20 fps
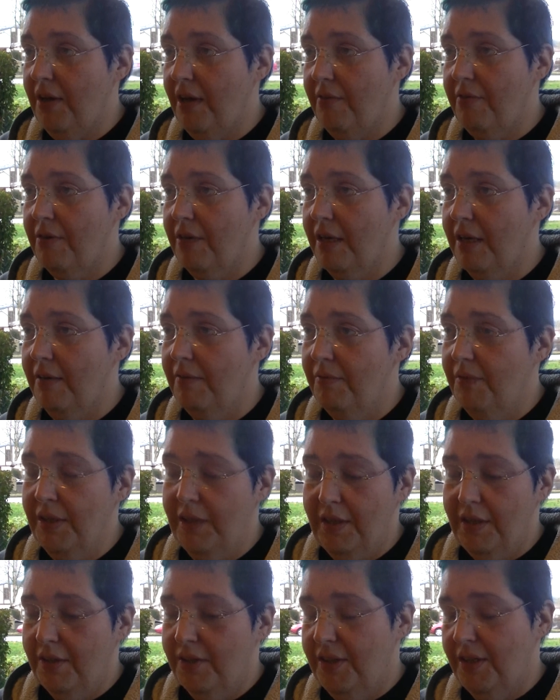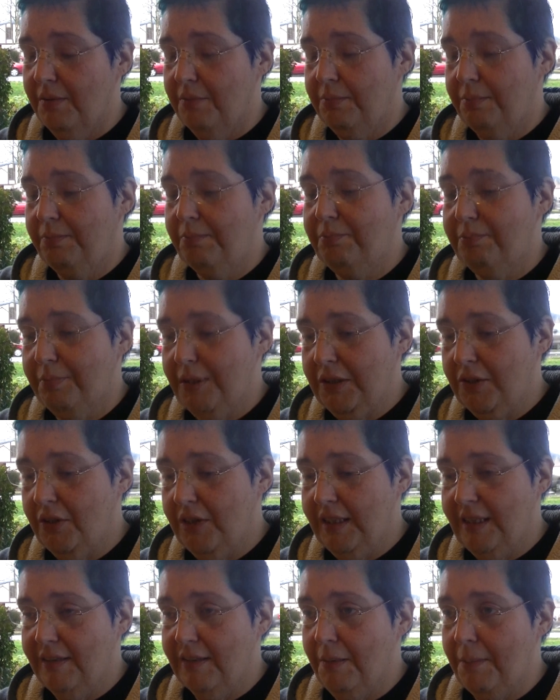Africa. They put their
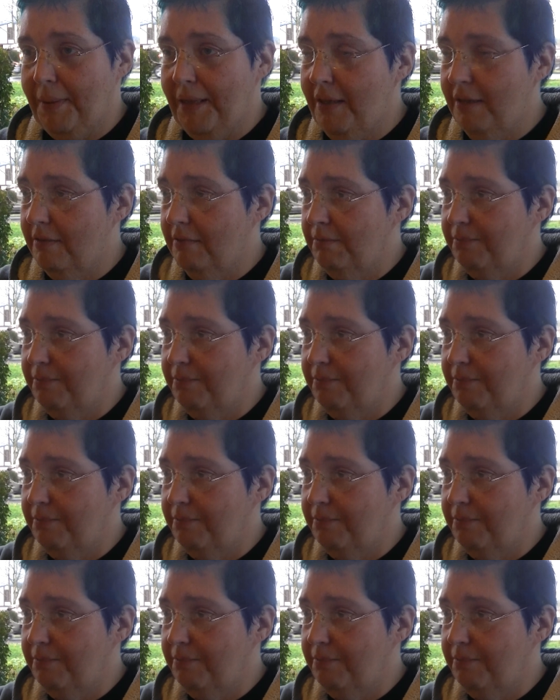dead in the pit.